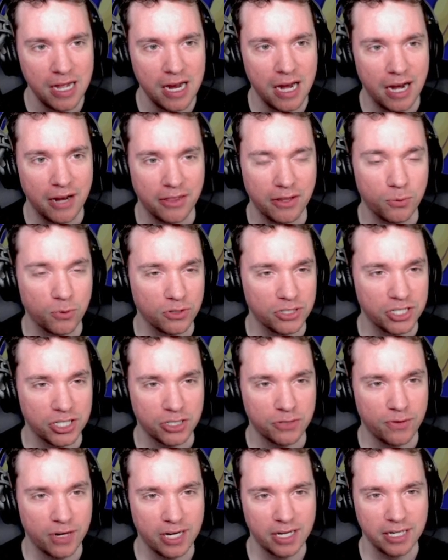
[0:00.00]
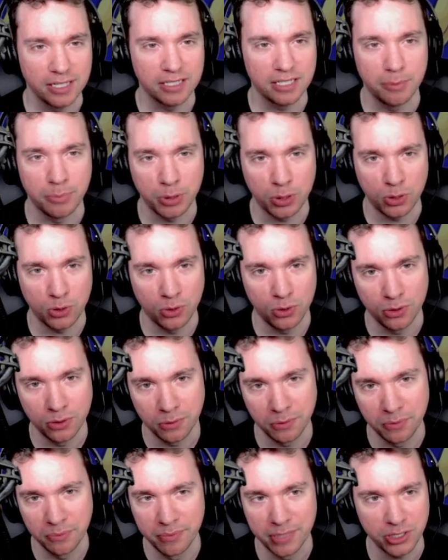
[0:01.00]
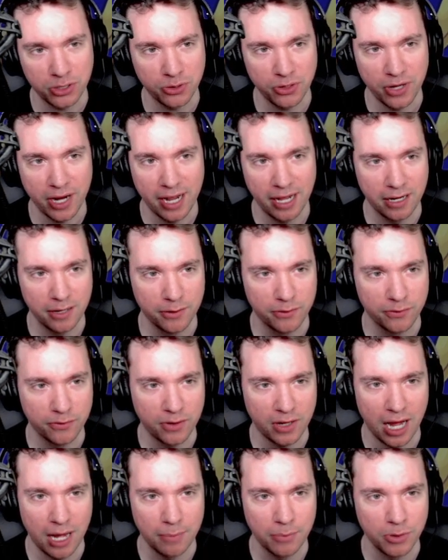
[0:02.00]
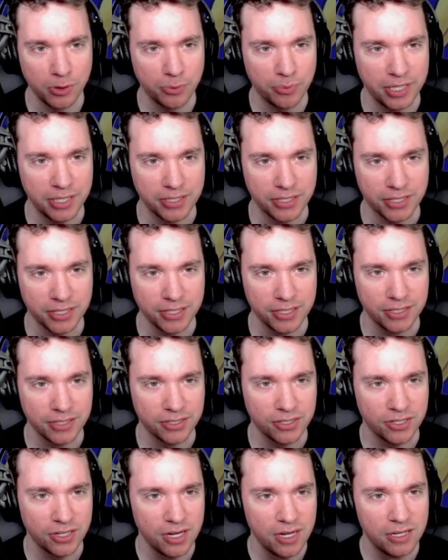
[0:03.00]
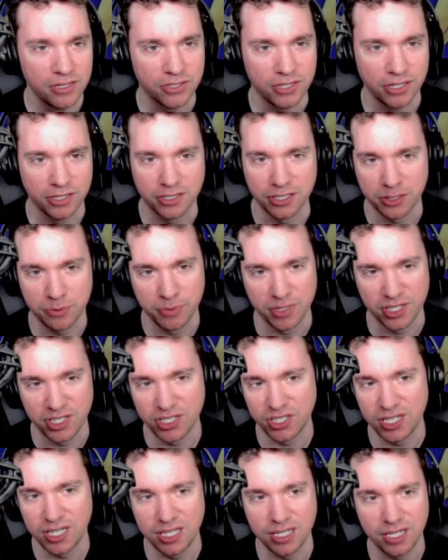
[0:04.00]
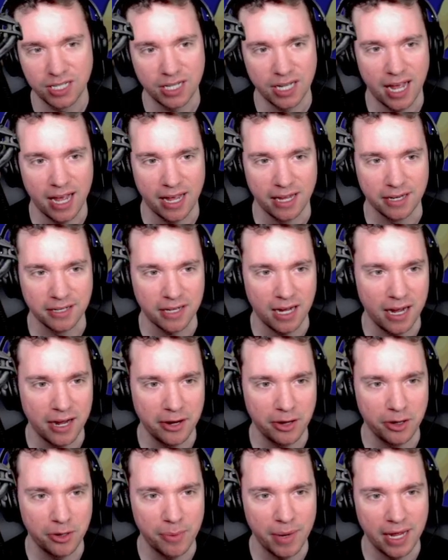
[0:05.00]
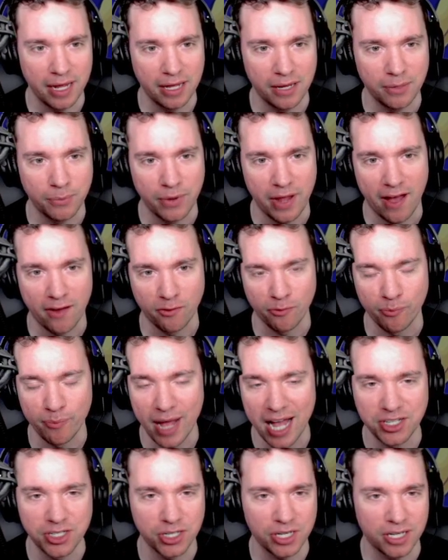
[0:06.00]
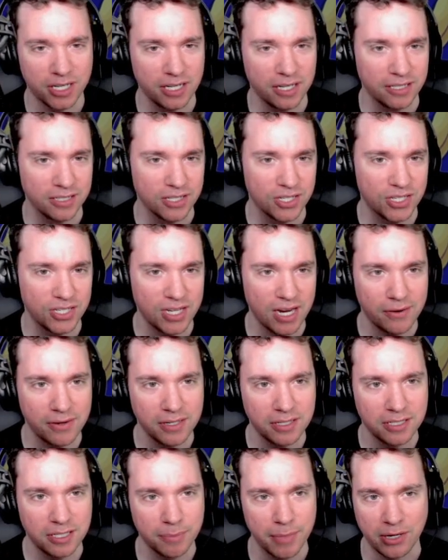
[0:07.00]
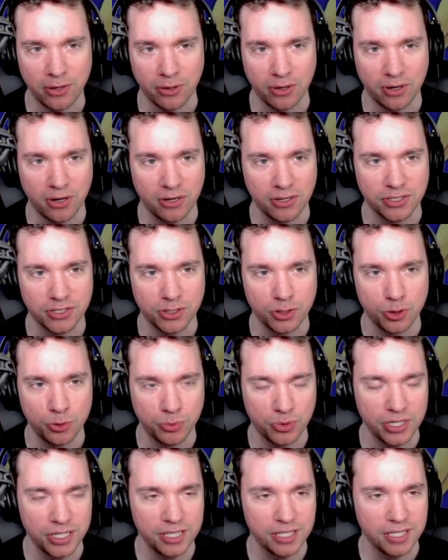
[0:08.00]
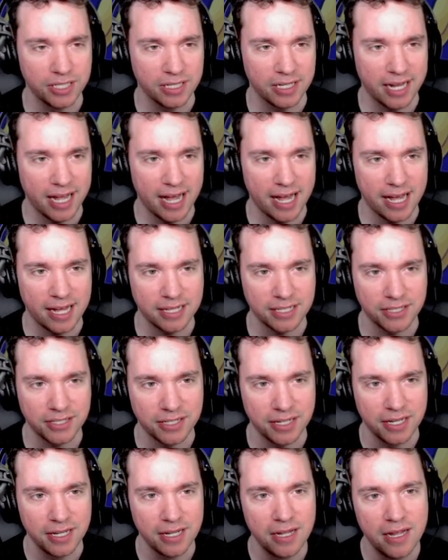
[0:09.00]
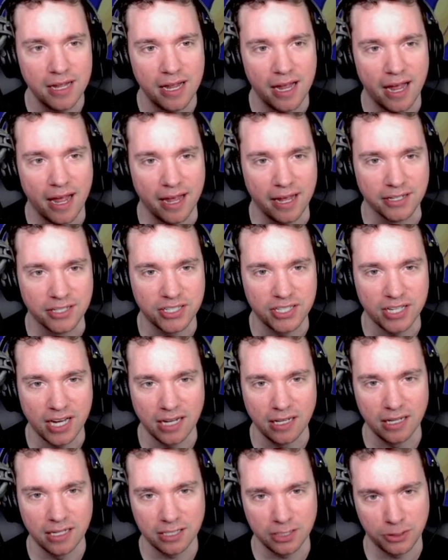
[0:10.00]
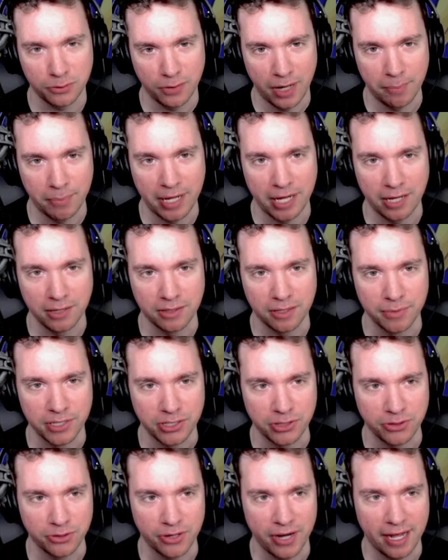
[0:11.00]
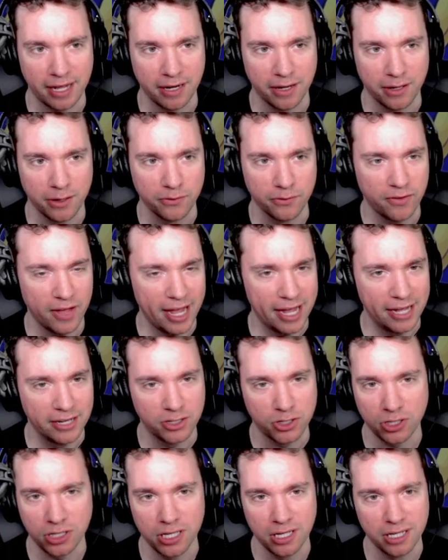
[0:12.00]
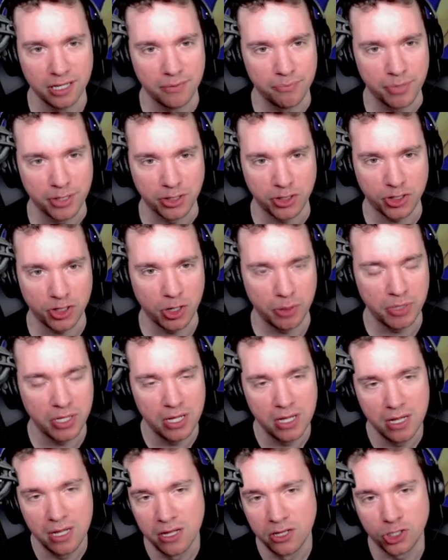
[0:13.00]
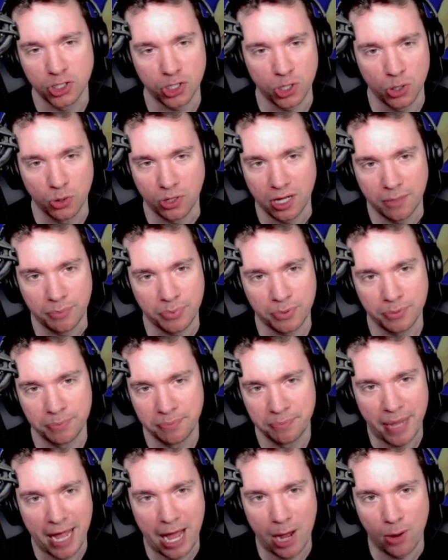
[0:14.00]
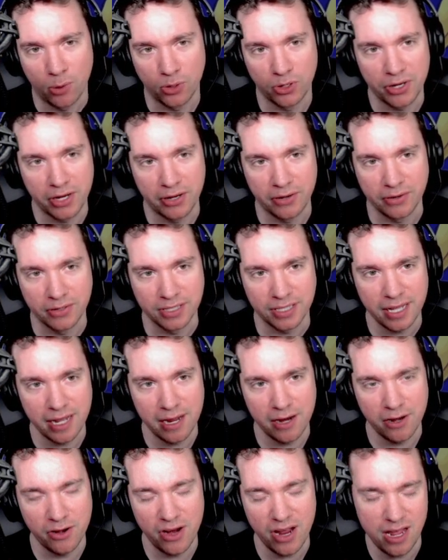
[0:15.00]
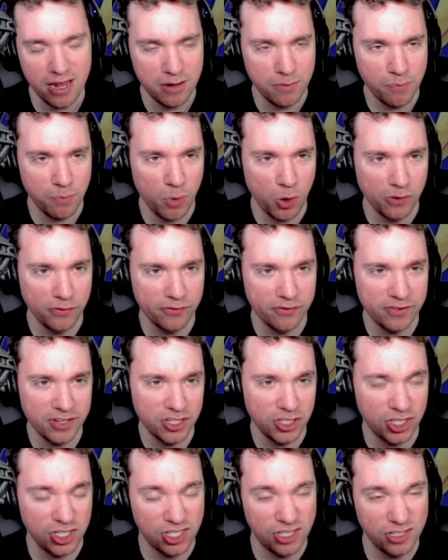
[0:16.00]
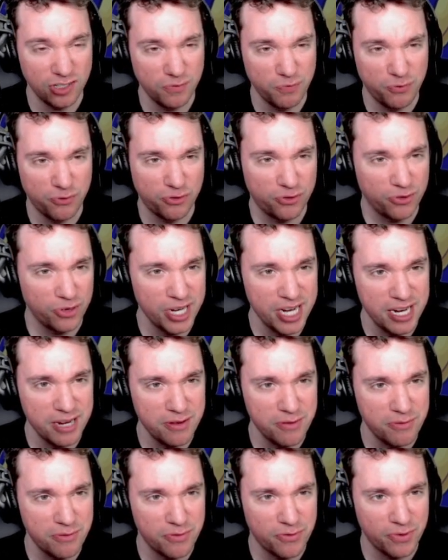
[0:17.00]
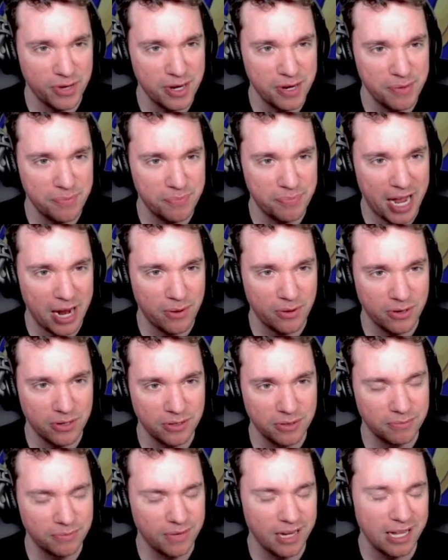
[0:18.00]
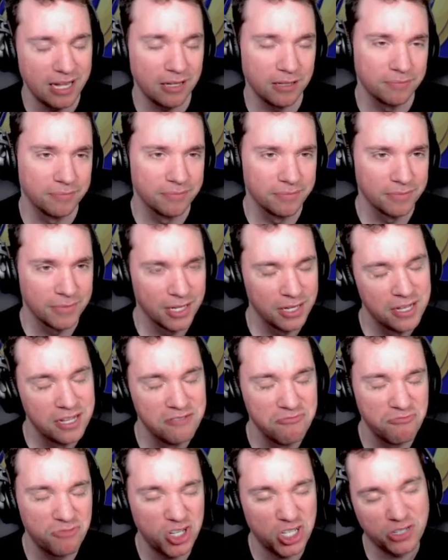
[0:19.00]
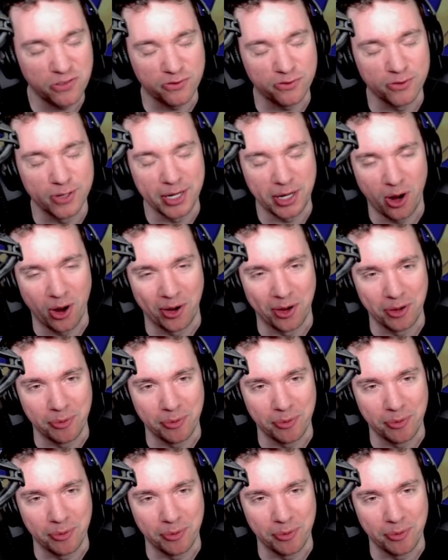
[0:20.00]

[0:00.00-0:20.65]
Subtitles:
And then we're just running typical Mr. Negative combo pieces such as Mystique and Iron Man. We have Magic and Sarah to make our cards super easy to cast, and SheHulk to ramp out the Mr. Negative. Angela and Bishop soak up power here and there, and Morph is just a free 3 power, well, just a free card